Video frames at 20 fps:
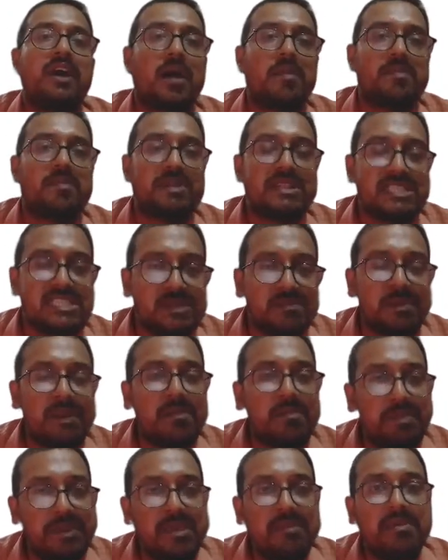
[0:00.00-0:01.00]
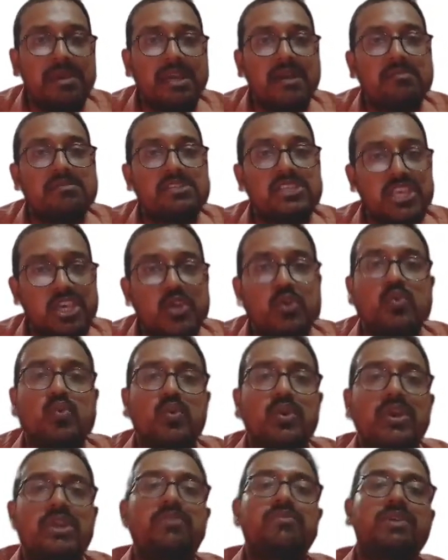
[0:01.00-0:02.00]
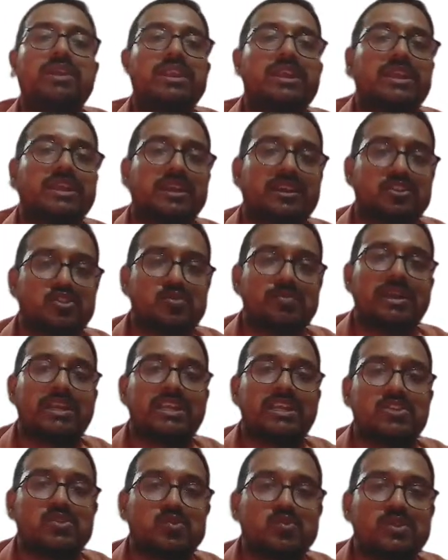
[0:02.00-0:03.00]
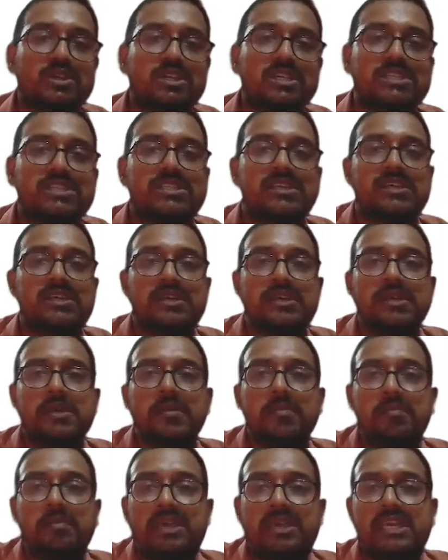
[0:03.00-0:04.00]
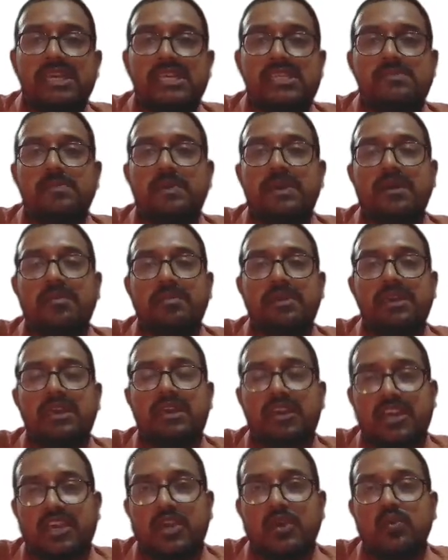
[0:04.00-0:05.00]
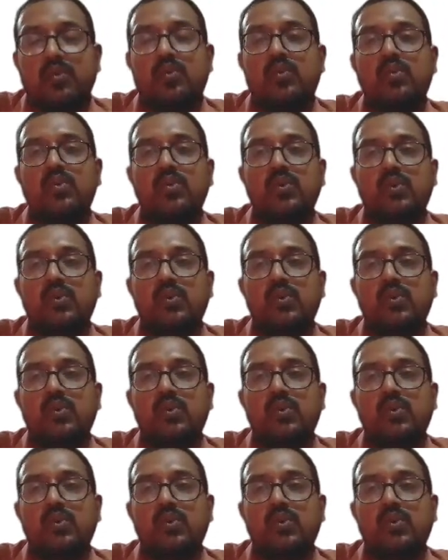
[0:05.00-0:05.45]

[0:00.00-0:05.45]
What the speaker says: A principal P becomes Q in 1 year. So, my dear students, P is becoming Q